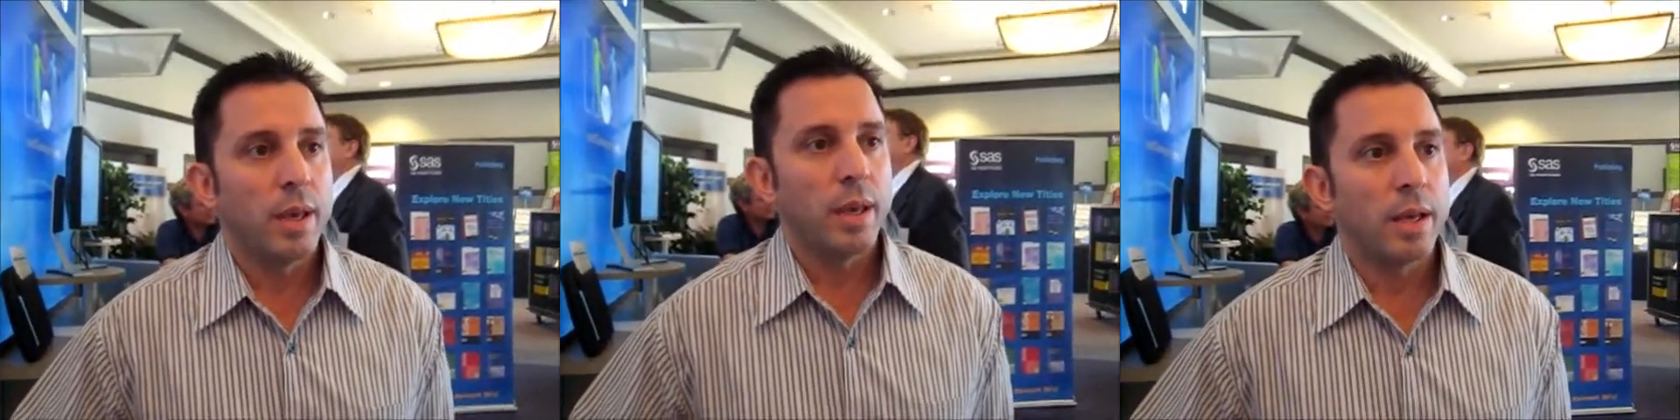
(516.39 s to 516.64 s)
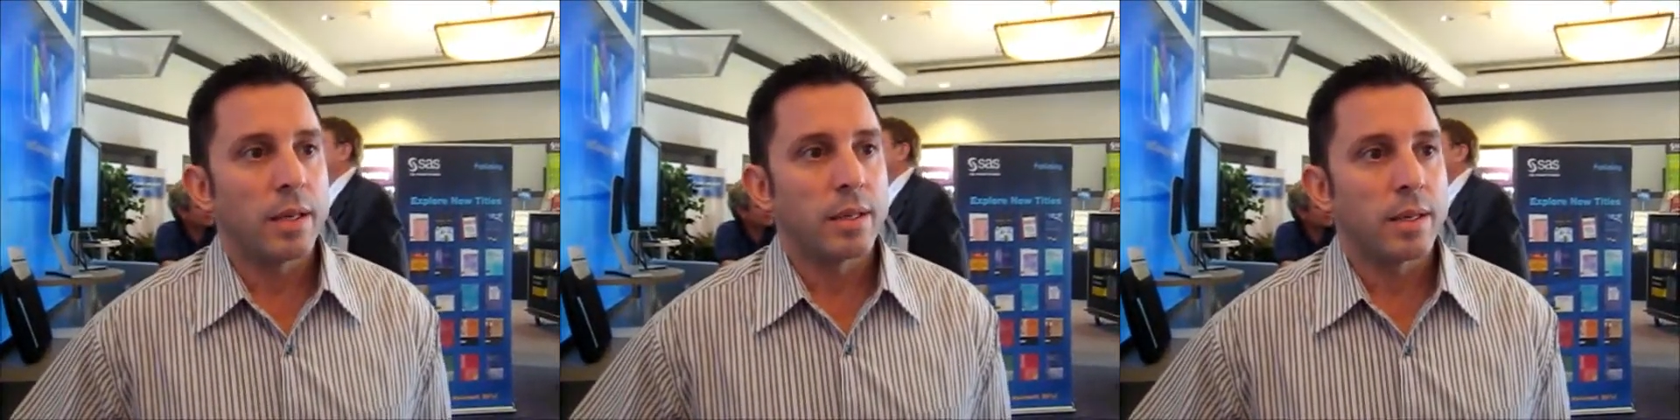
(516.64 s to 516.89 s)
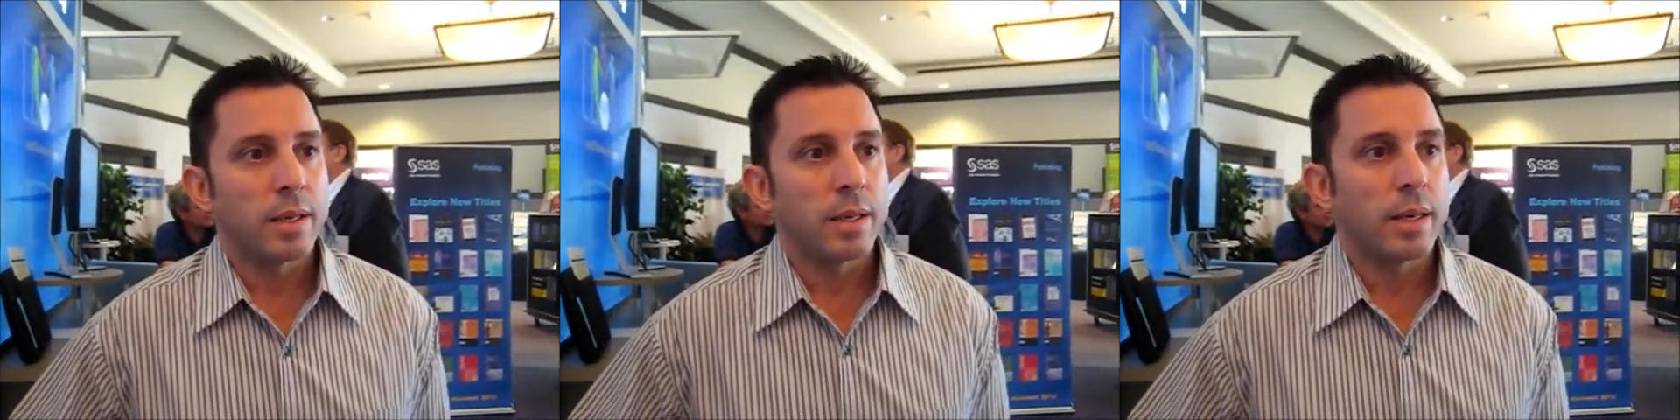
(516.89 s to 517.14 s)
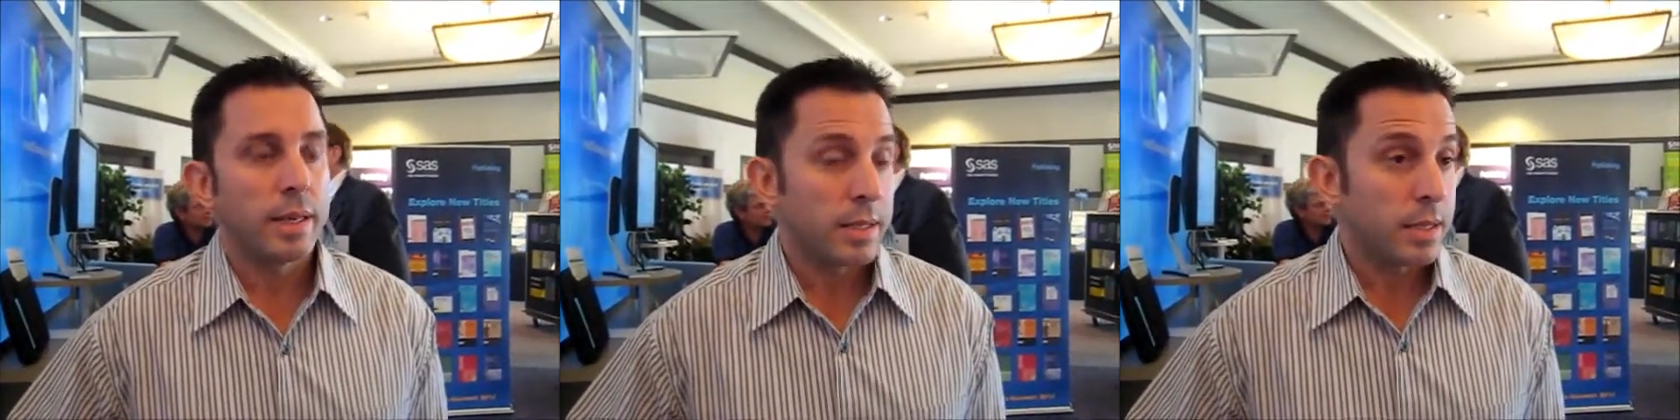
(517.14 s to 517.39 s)
and
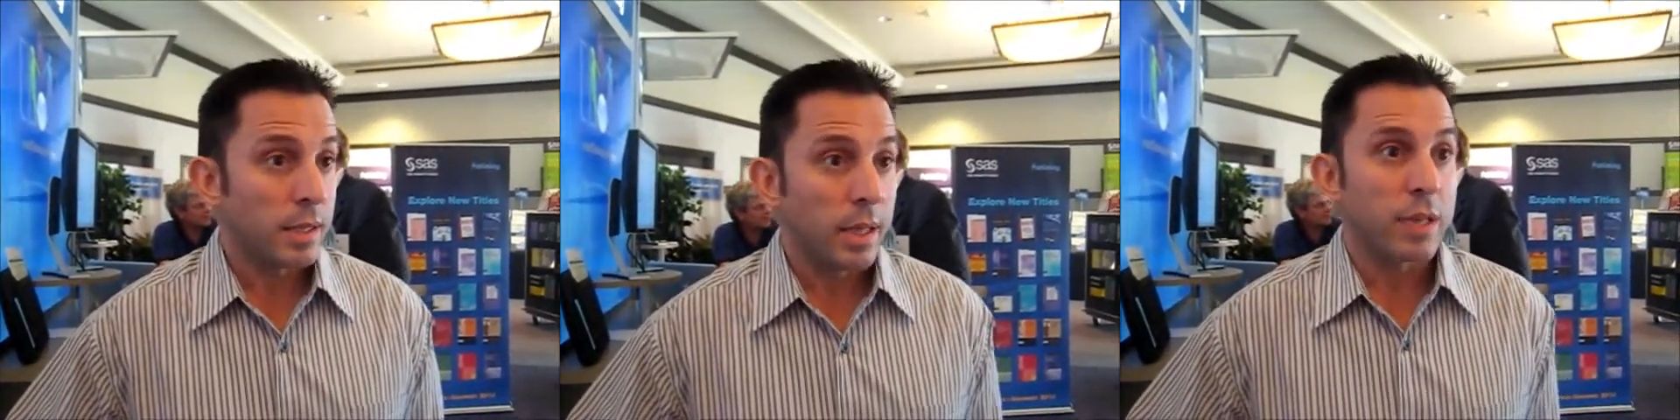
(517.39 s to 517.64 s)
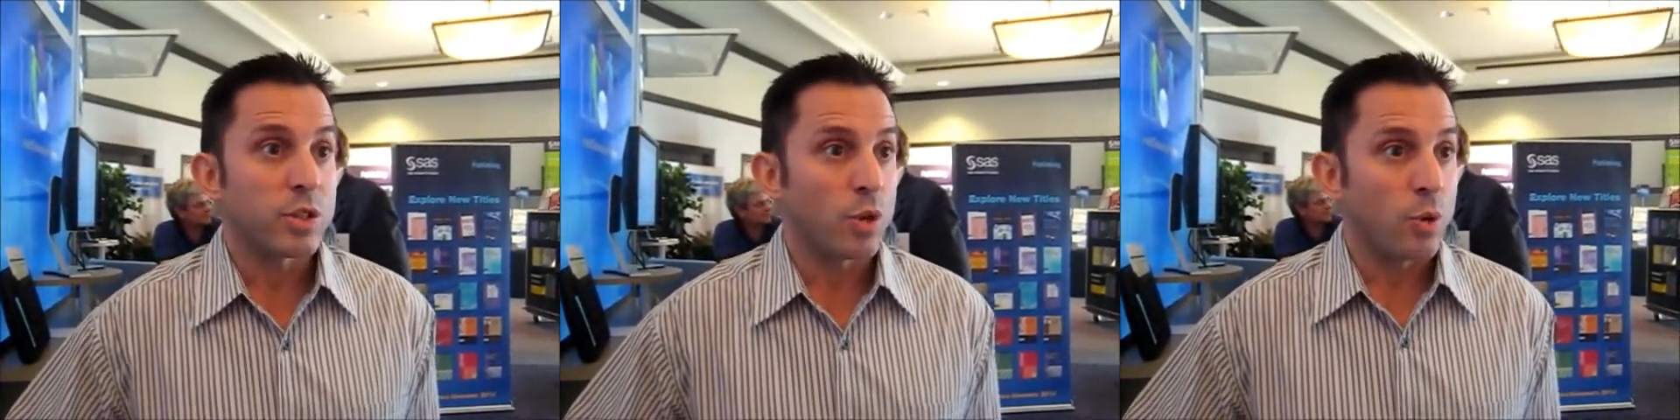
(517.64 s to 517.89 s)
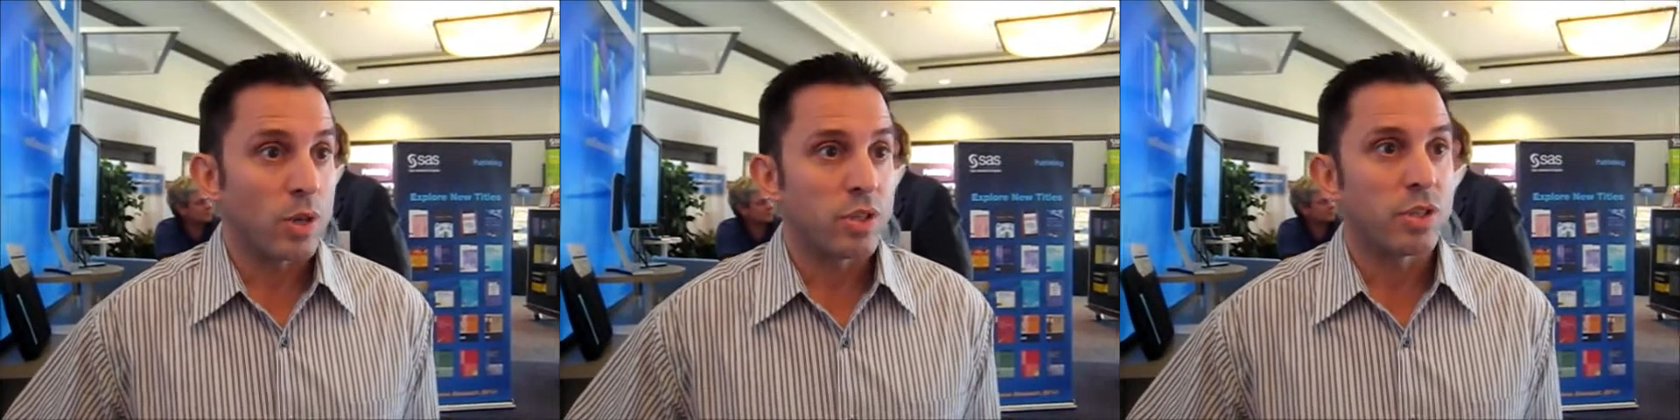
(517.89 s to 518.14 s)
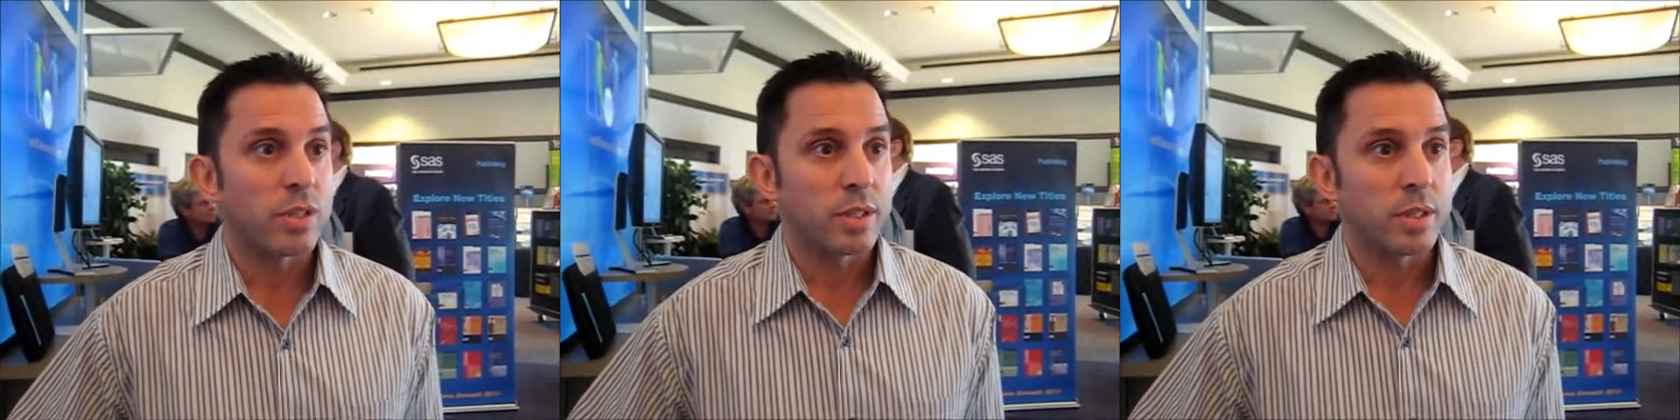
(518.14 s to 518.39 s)
can still answer
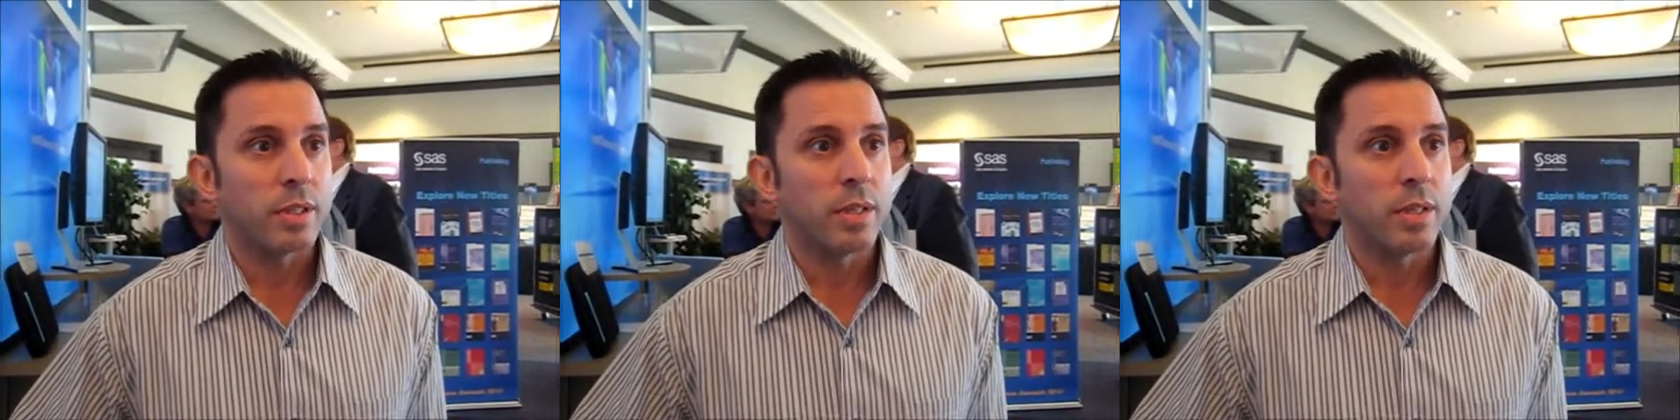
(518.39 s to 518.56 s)
questions